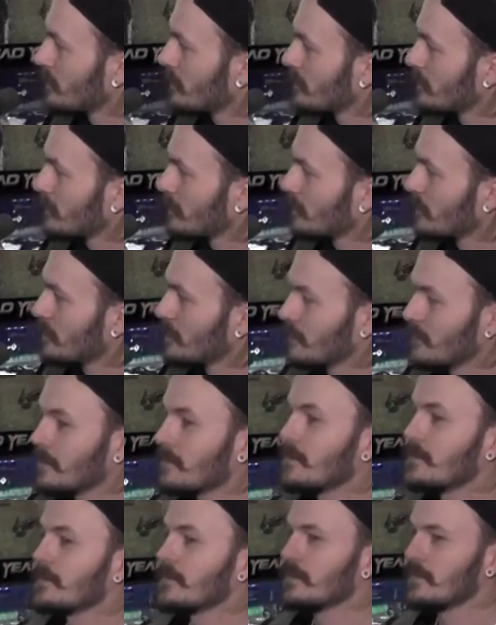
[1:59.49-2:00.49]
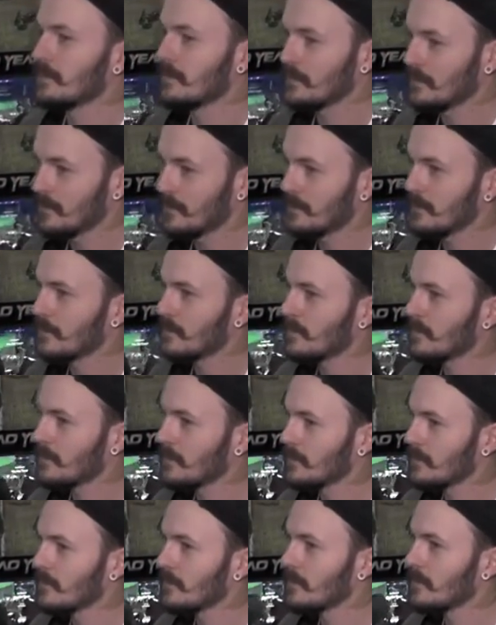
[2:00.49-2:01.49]

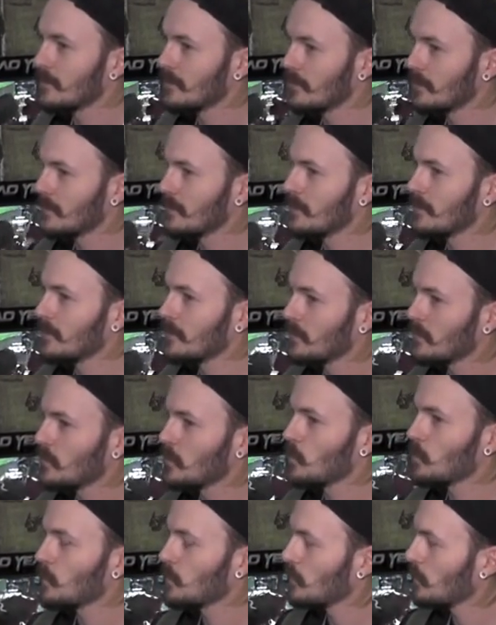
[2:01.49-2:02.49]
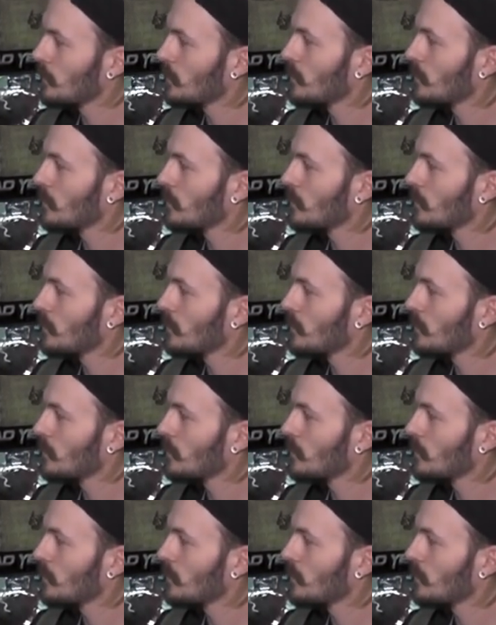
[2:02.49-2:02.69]
(silent)